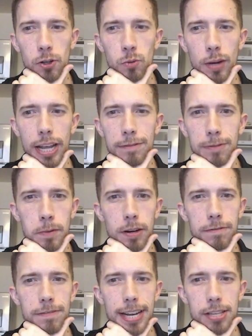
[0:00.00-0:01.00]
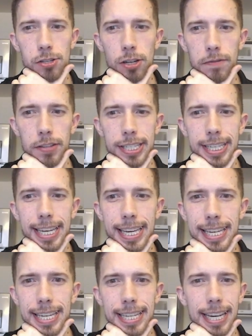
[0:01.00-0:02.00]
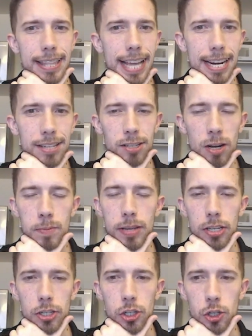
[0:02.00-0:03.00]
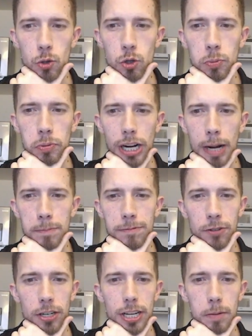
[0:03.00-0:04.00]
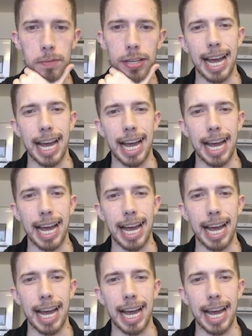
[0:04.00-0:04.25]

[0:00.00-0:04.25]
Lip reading: away from the defense of the king, and that is going to be a huge problem for him.